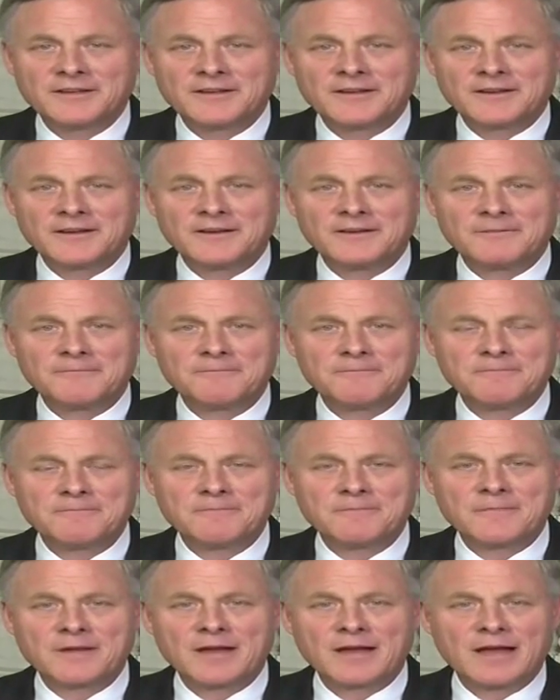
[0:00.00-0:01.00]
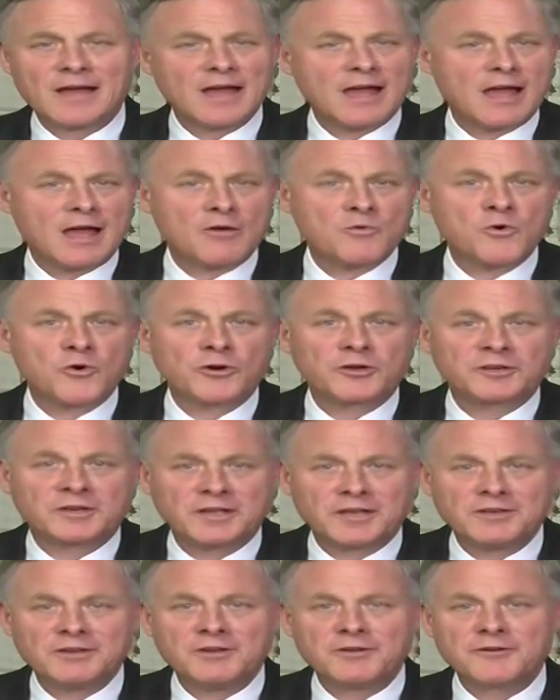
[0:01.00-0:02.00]
I worked
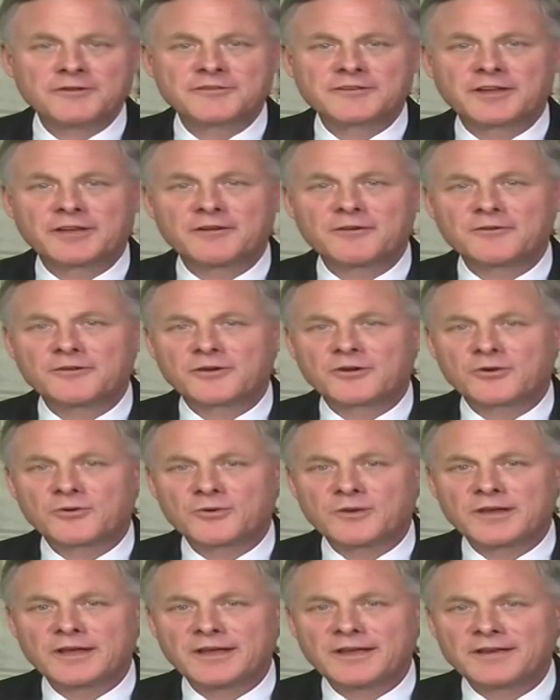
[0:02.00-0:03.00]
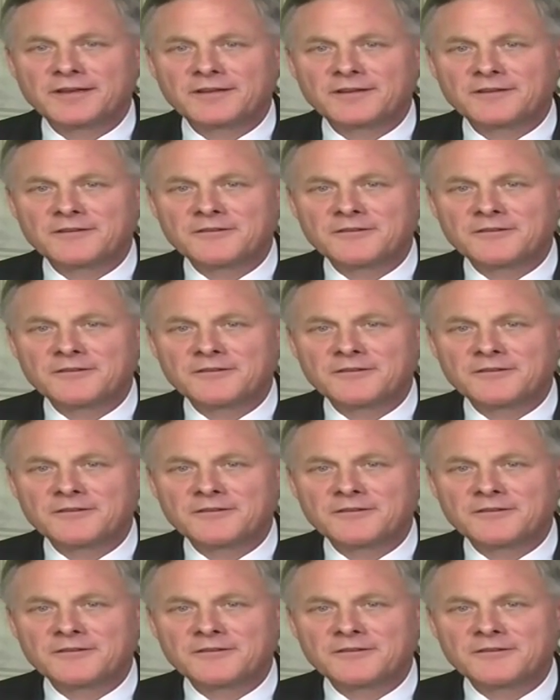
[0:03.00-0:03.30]
10 years ago to create